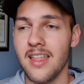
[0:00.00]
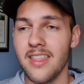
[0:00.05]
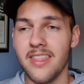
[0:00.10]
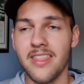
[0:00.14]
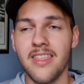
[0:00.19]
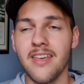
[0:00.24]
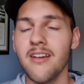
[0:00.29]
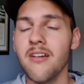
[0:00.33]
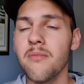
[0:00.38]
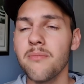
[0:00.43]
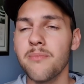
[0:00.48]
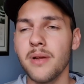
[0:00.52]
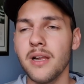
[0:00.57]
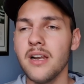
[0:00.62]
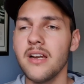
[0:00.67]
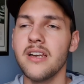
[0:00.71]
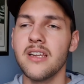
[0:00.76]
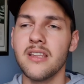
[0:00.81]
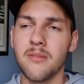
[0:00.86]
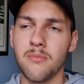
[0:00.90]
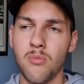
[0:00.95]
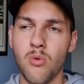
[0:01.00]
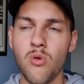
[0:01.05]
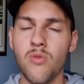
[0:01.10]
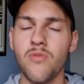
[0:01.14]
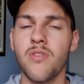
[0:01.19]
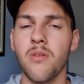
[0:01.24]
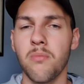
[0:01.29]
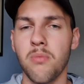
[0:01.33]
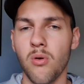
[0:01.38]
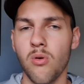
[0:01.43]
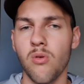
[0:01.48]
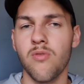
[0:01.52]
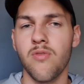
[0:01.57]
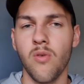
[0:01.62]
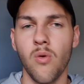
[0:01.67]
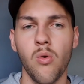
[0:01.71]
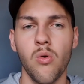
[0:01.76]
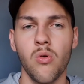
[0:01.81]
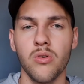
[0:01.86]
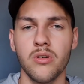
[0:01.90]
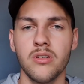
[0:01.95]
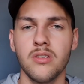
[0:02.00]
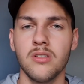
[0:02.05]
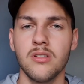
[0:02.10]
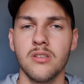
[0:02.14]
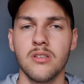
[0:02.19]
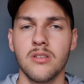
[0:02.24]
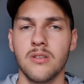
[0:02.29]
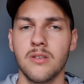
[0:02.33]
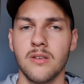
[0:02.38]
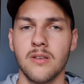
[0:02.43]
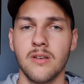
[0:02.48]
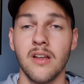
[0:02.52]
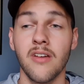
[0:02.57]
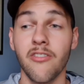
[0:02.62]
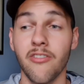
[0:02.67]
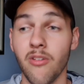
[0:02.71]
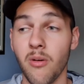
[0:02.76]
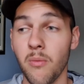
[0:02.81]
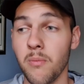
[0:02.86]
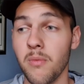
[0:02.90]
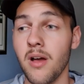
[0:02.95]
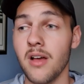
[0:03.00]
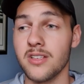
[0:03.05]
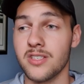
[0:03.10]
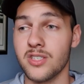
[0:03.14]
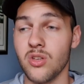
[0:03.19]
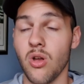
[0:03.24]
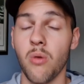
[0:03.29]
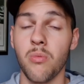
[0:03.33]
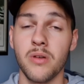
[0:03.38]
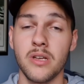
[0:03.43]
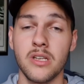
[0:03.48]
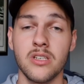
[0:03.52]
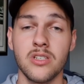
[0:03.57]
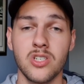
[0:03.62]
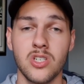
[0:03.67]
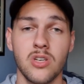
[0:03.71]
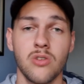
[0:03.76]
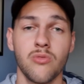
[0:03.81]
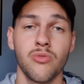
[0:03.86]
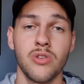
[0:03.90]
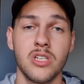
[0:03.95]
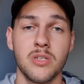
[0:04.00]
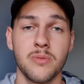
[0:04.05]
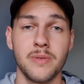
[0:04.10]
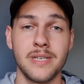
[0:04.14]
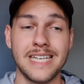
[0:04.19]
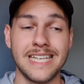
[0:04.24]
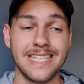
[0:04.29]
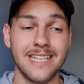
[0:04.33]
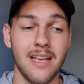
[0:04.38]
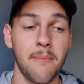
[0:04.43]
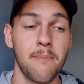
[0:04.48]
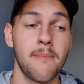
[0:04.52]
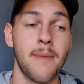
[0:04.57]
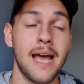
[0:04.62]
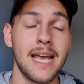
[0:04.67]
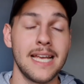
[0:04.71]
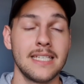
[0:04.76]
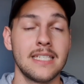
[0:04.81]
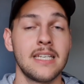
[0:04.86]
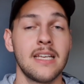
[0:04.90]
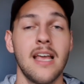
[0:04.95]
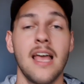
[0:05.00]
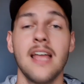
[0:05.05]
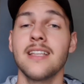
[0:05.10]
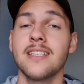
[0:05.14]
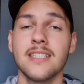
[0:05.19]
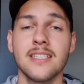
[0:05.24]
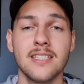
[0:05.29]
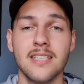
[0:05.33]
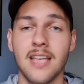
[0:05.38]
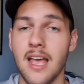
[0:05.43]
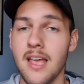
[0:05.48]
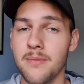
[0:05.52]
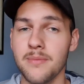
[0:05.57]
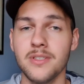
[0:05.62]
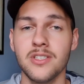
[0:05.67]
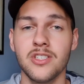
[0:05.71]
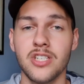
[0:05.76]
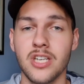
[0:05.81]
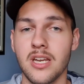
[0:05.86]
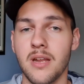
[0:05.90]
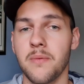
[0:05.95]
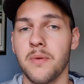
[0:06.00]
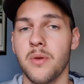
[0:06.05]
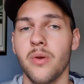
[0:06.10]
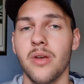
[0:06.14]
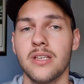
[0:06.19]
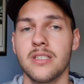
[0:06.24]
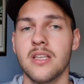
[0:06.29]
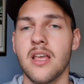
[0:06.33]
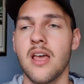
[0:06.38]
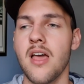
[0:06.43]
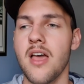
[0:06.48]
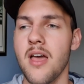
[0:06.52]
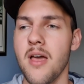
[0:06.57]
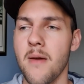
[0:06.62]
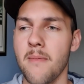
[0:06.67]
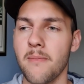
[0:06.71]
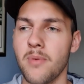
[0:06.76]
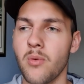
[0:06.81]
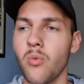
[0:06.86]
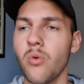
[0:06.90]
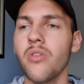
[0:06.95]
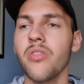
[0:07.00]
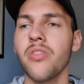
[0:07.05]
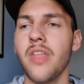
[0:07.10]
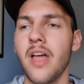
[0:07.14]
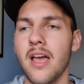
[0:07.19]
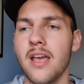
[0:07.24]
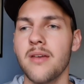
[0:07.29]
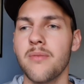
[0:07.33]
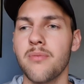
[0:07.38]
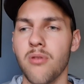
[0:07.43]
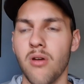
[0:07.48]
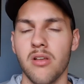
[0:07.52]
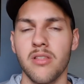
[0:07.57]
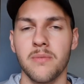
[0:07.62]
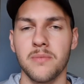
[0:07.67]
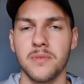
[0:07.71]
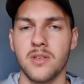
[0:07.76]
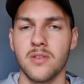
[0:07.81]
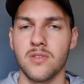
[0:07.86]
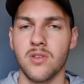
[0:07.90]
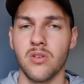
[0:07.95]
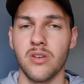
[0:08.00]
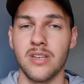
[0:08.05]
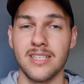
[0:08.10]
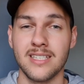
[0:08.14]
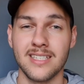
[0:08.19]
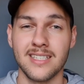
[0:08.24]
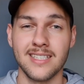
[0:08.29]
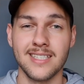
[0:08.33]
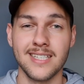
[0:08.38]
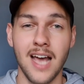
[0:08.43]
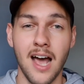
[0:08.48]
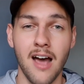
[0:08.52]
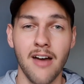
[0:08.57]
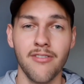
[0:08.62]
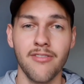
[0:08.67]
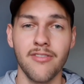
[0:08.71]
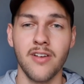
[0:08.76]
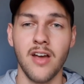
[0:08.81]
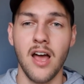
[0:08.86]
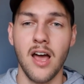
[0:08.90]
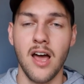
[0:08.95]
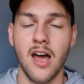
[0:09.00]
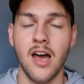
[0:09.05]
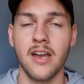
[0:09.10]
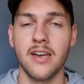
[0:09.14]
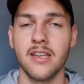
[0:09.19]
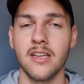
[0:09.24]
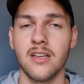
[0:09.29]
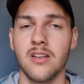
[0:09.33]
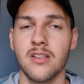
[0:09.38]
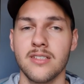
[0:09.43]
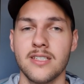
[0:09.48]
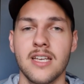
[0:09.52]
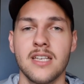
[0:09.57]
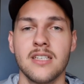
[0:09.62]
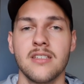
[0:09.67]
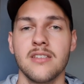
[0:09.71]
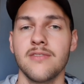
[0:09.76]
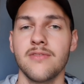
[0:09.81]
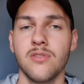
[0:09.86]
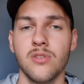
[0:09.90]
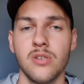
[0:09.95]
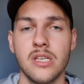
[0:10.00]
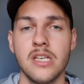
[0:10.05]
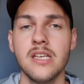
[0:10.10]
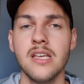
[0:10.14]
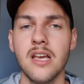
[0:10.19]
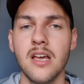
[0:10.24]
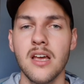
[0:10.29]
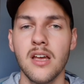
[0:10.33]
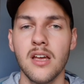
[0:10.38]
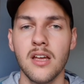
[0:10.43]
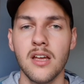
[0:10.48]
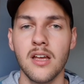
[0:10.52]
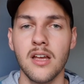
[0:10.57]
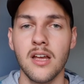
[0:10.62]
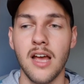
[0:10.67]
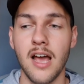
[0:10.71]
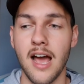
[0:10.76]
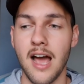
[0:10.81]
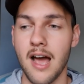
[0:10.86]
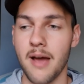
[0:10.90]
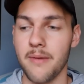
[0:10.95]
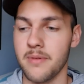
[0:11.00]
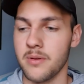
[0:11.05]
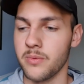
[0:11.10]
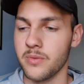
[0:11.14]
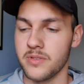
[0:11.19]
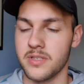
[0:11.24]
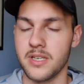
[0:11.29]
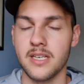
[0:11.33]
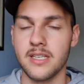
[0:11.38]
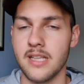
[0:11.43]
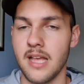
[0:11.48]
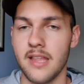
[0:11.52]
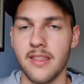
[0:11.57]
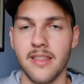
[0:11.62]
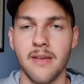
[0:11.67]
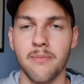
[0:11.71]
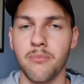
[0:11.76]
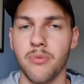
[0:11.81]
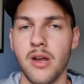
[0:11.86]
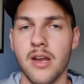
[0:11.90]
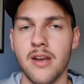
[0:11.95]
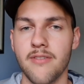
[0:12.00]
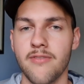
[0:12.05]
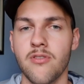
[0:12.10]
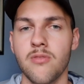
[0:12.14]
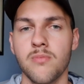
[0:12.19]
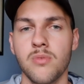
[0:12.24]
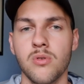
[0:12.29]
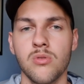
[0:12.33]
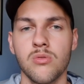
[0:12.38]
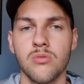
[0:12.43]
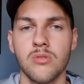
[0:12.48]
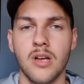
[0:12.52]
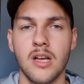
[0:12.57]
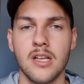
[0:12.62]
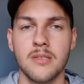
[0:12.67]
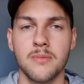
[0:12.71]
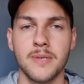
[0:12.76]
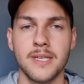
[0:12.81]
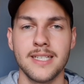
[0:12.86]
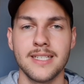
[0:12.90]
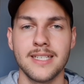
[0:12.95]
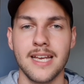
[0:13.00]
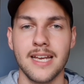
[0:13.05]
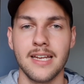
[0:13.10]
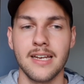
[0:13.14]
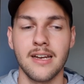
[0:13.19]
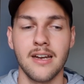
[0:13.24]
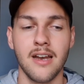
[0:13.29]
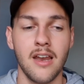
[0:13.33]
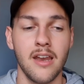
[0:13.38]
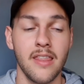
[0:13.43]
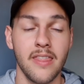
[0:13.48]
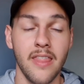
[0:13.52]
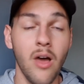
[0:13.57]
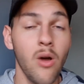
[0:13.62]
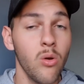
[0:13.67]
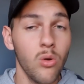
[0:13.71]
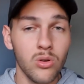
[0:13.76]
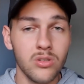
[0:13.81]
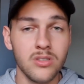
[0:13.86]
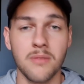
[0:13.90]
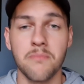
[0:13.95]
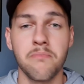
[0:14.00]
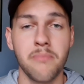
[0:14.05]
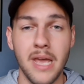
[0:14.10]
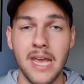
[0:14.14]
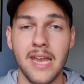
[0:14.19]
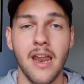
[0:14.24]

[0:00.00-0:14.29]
Their ability to move the ball forward from a stoppage, Richmond, is amazing. And it's the same as GWS. But what they pride themselves on is tough, hard, contested footy. And we've seen that brand of football has been second to none. They'll look to beat